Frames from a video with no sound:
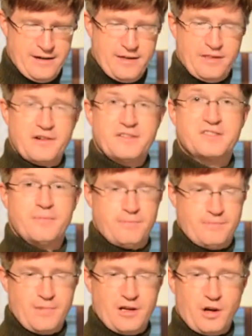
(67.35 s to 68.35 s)
Then there's
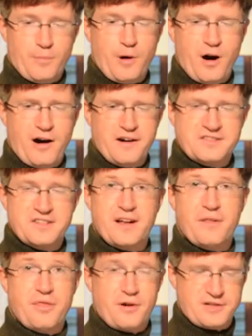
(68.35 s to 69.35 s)
a little pause, and
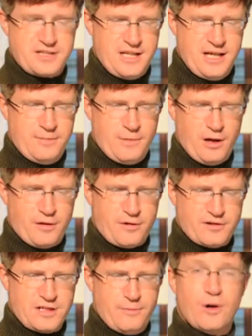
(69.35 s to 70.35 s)
on 13, middle of
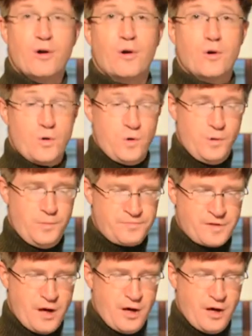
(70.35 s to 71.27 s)
13, we go to ooh.